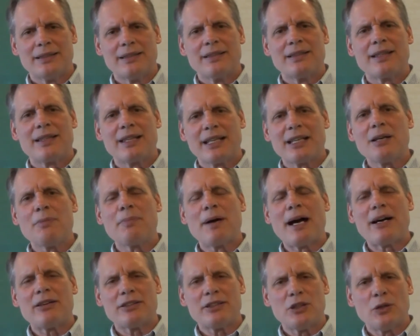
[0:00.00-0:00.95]
Think
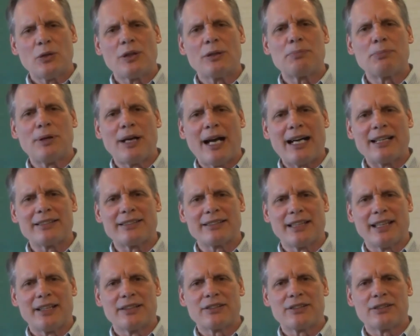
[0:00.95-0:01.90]
about your
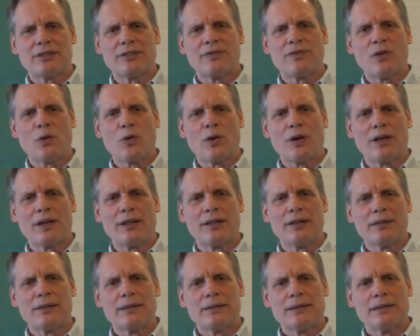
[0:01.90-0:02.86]
process for